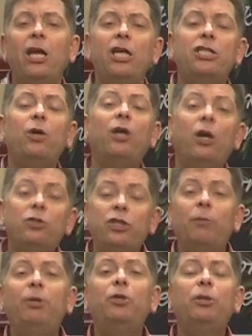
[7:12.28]
So go to
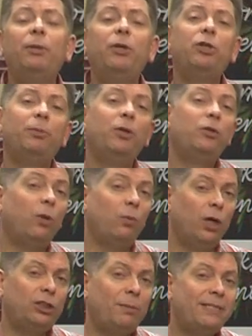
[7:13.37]

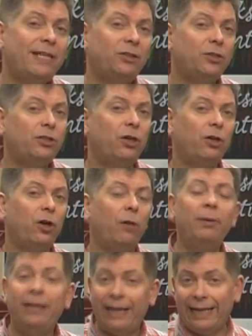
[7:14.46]

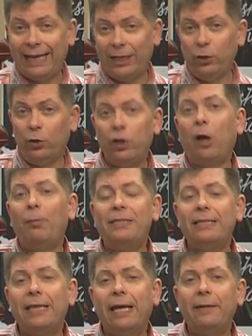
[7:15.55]
www.workshopessentials.com and get your copy
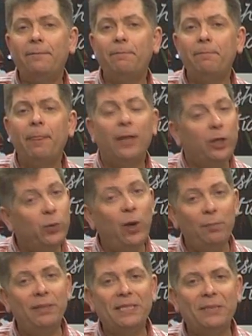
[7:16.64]
today. You
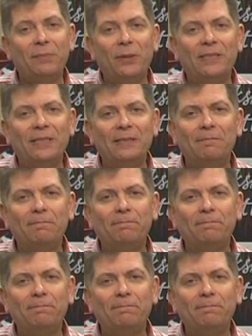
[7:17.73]
won't be disappointed.